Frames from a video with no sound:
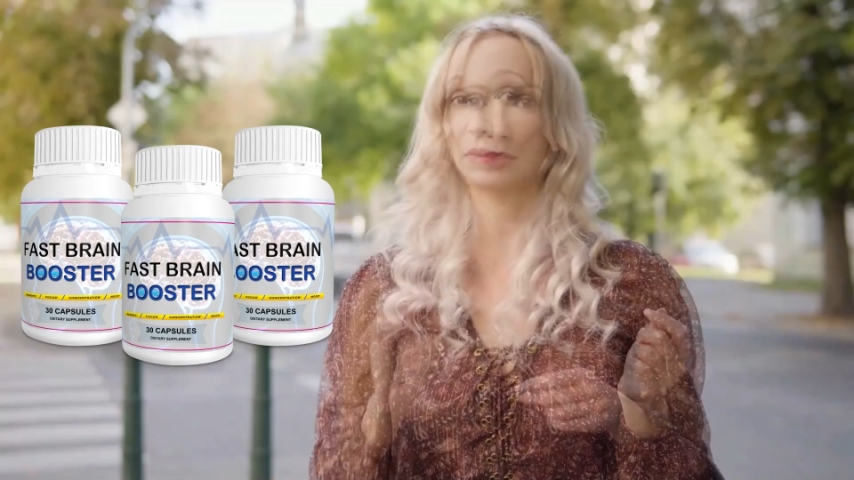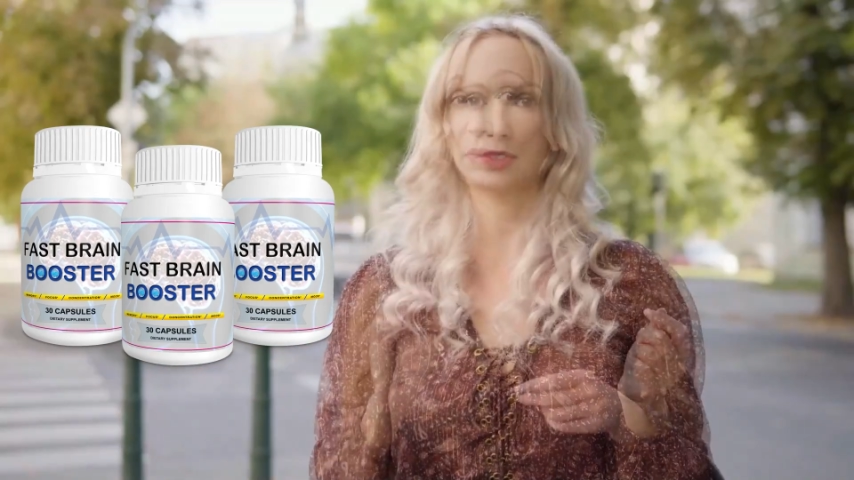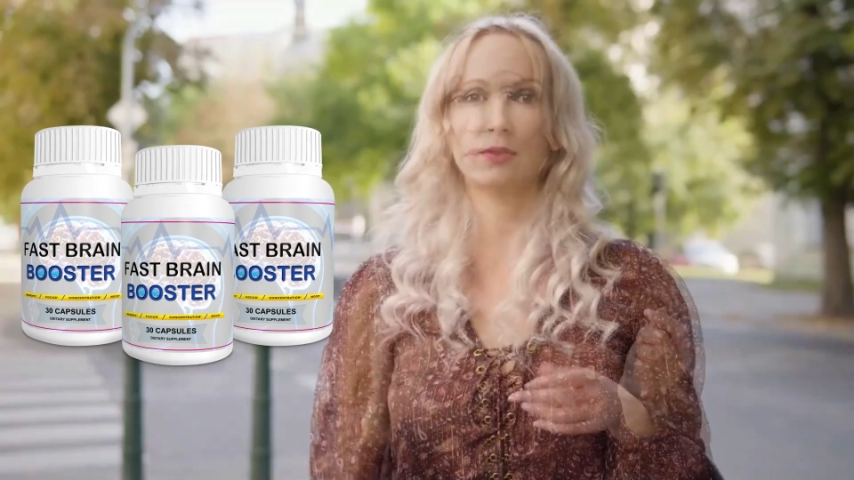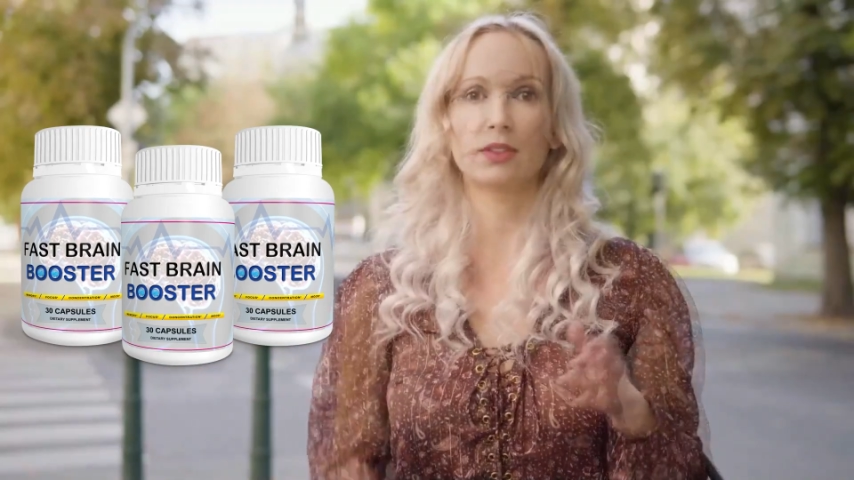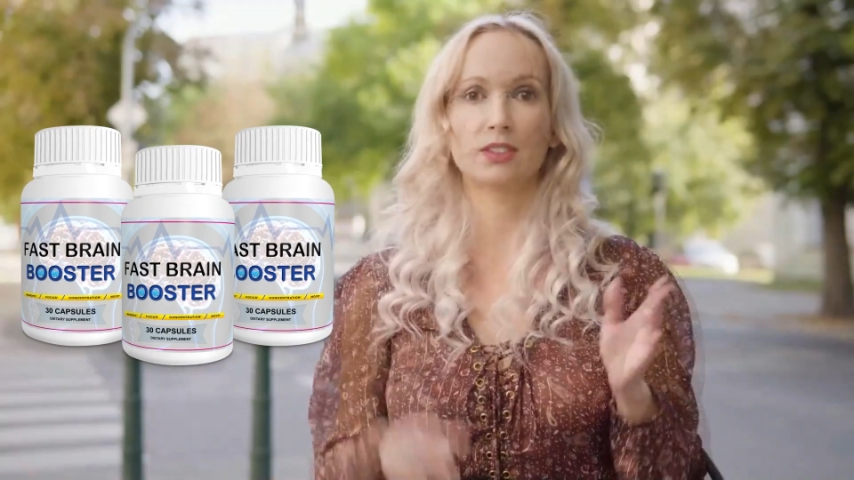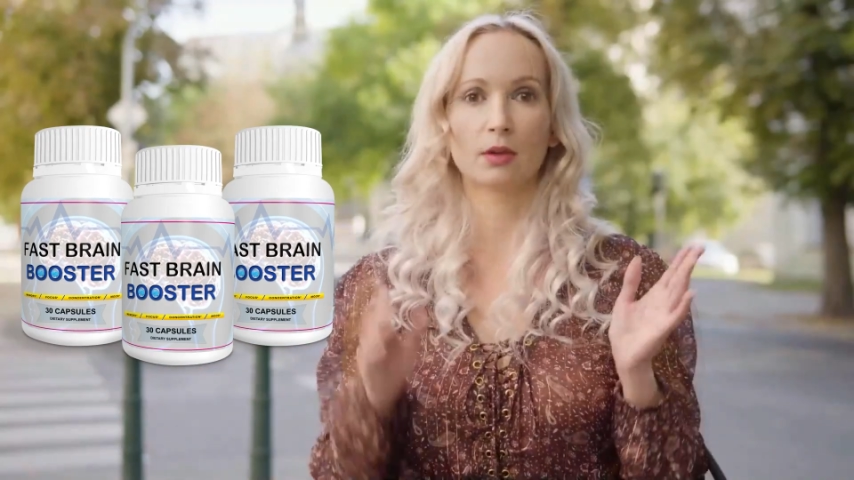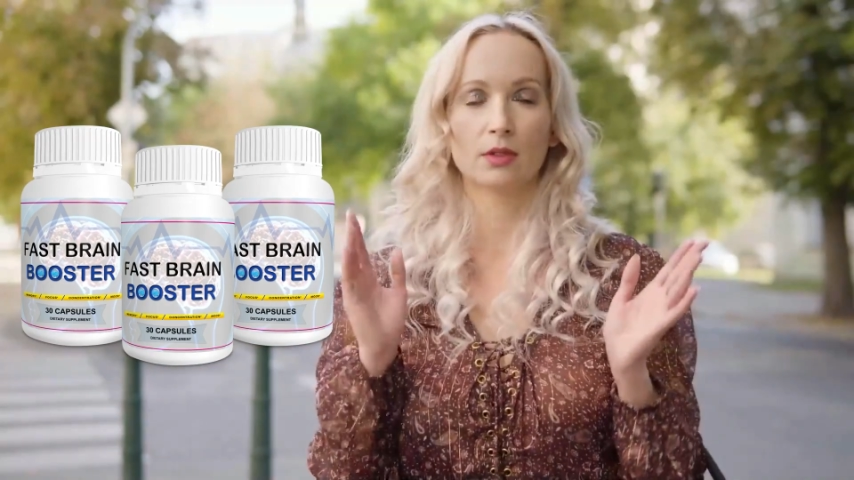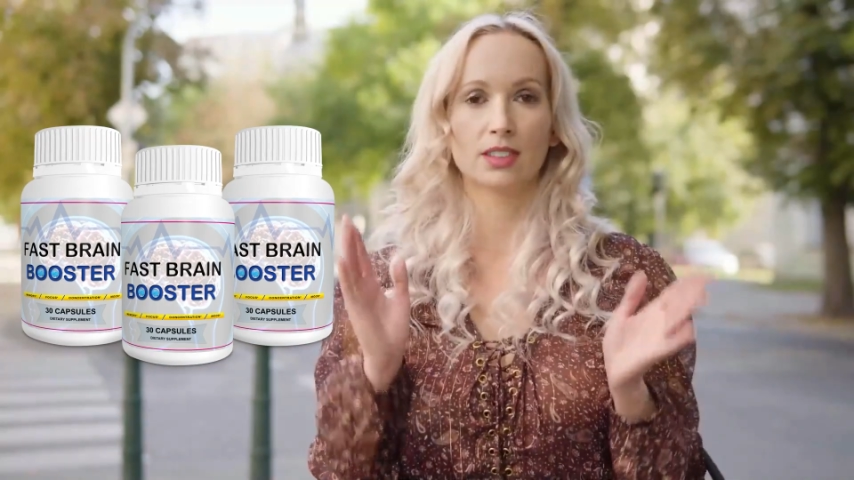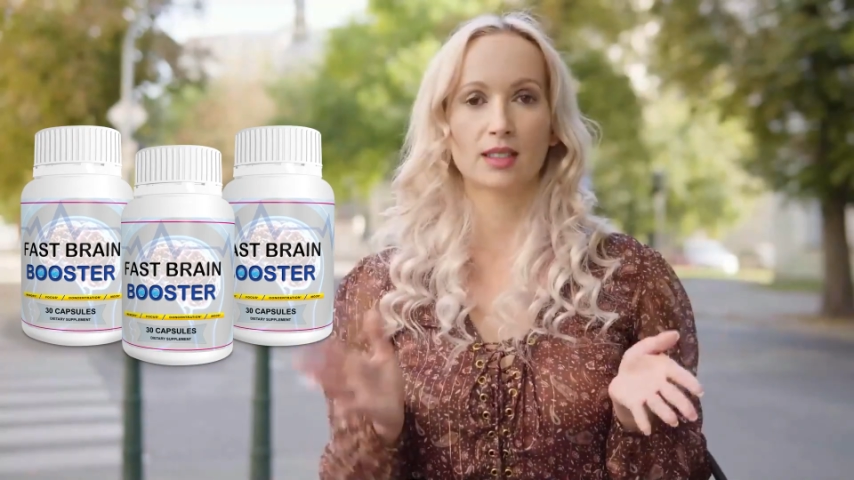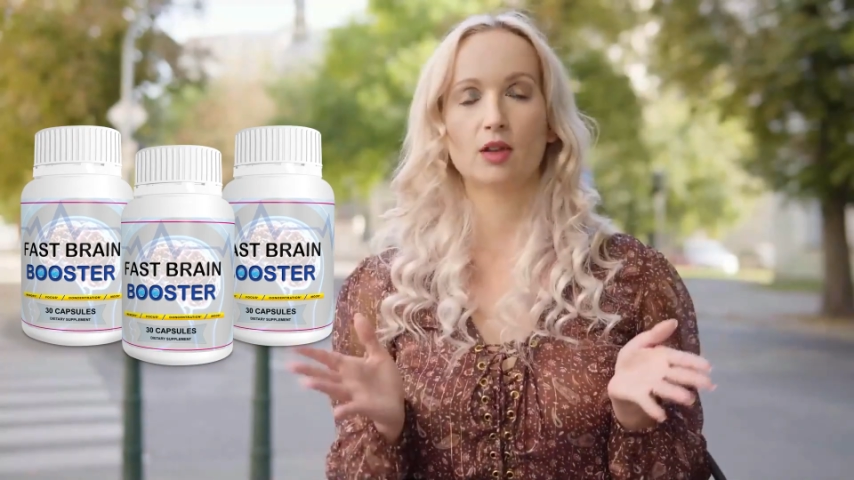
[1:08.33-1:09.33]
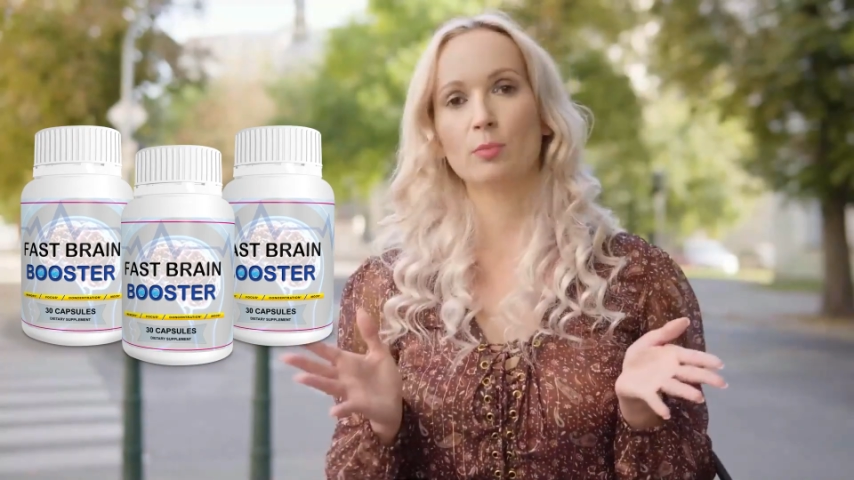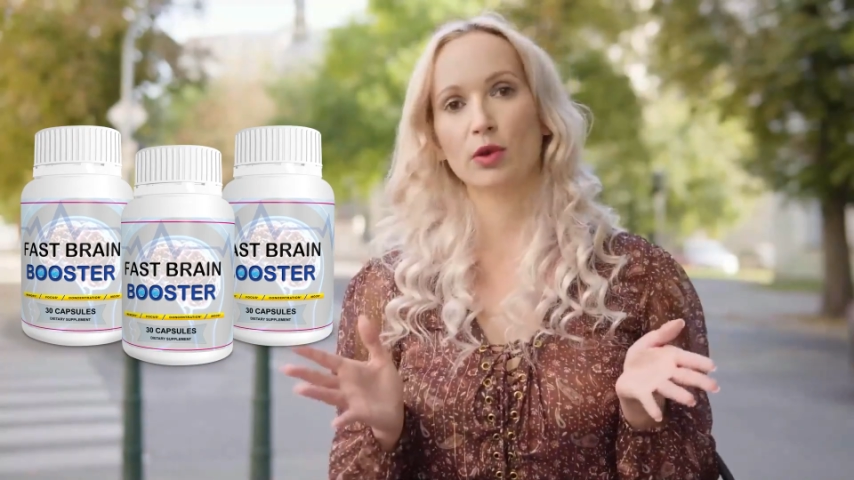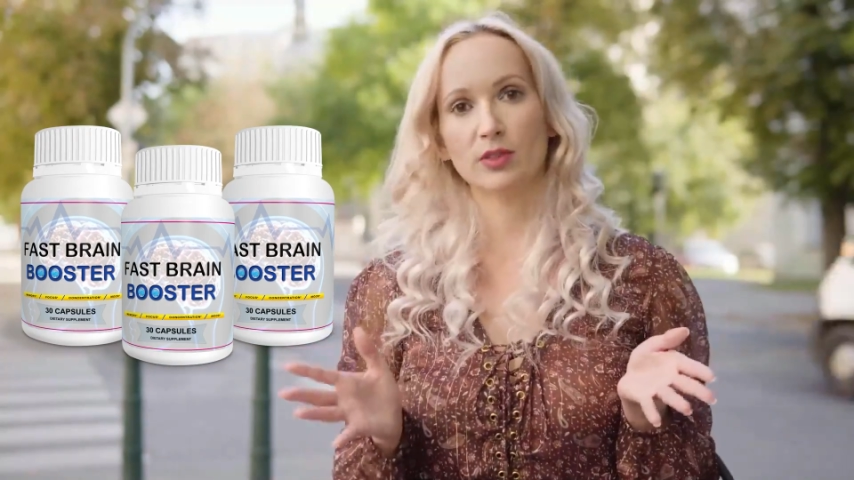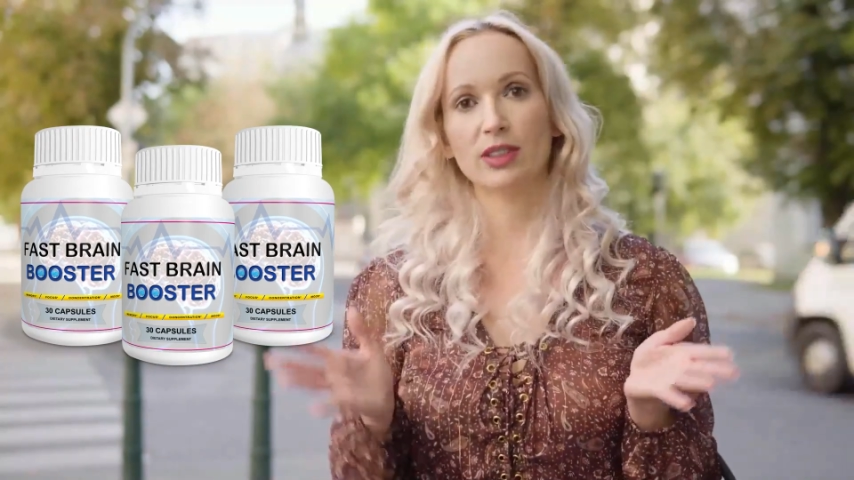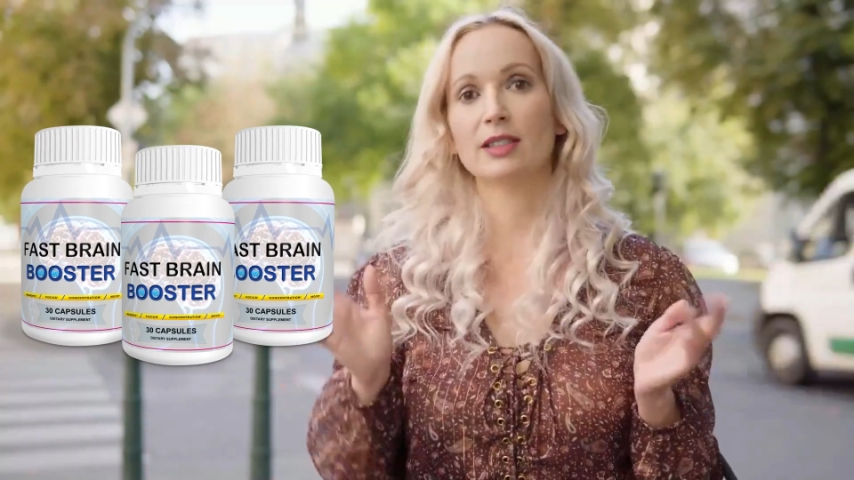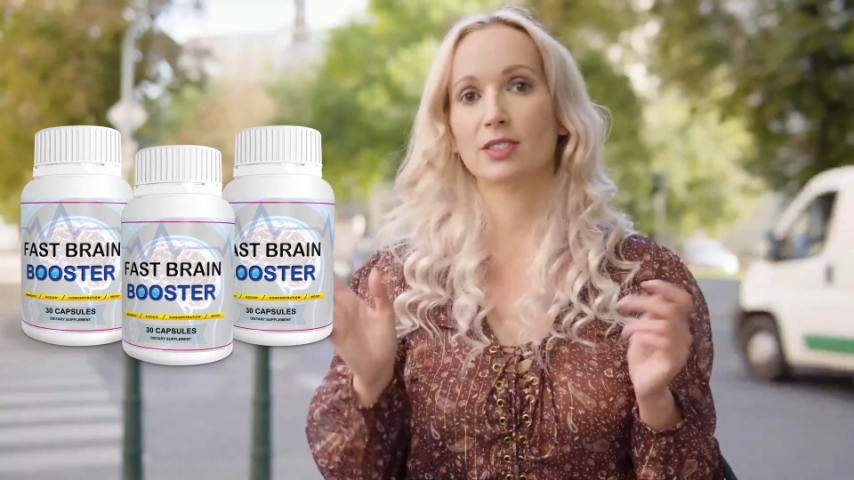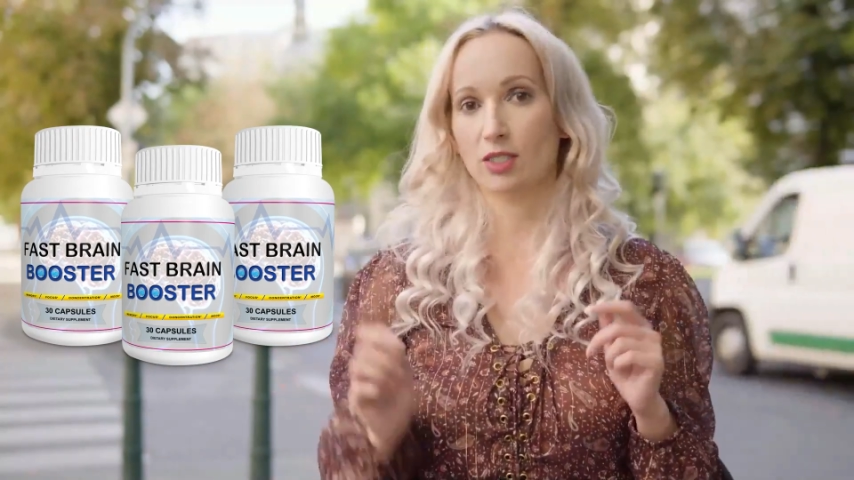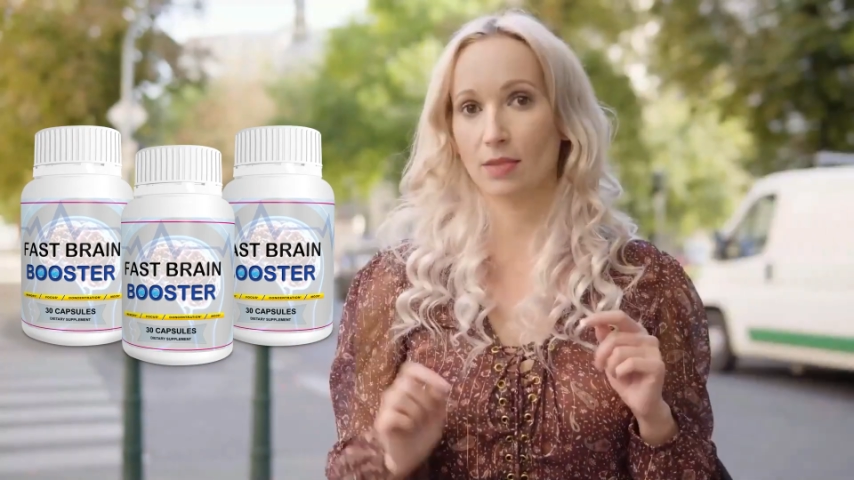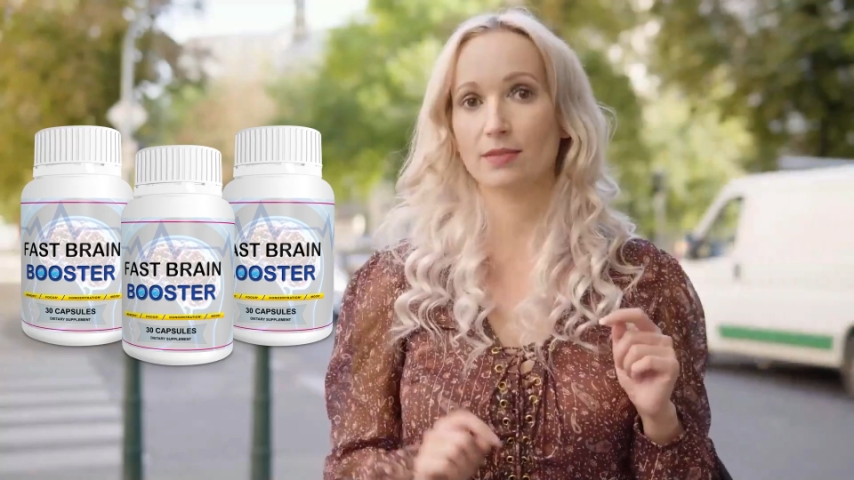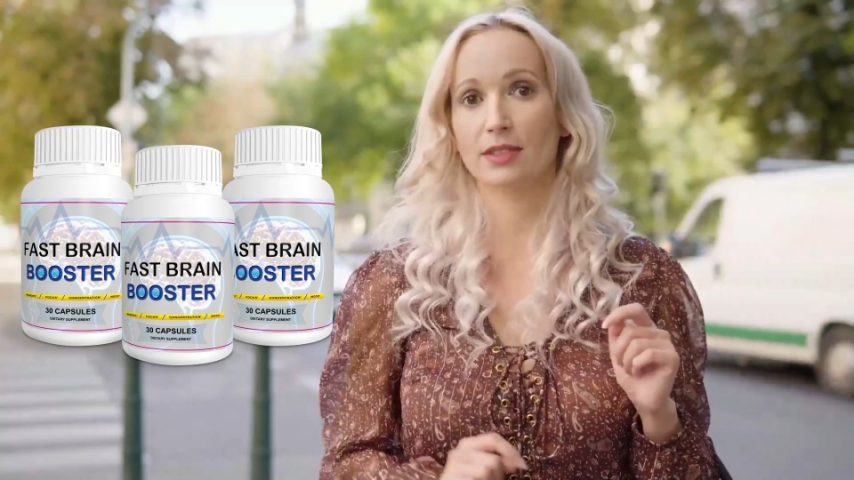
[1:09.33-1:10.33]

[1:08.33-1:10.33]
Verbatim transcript: To facilitate your purchase,